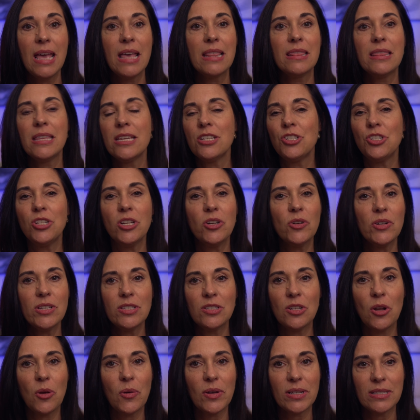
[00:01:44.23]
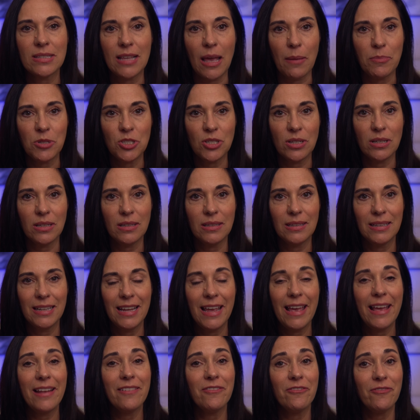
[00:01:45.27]
This year is no exception.
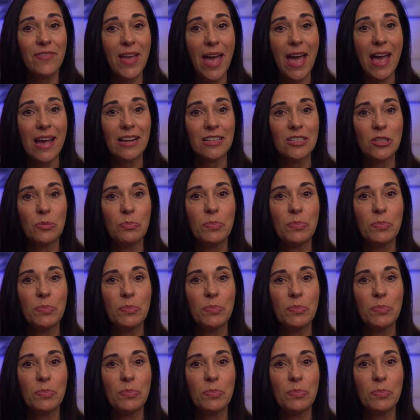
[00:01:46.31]
In fact,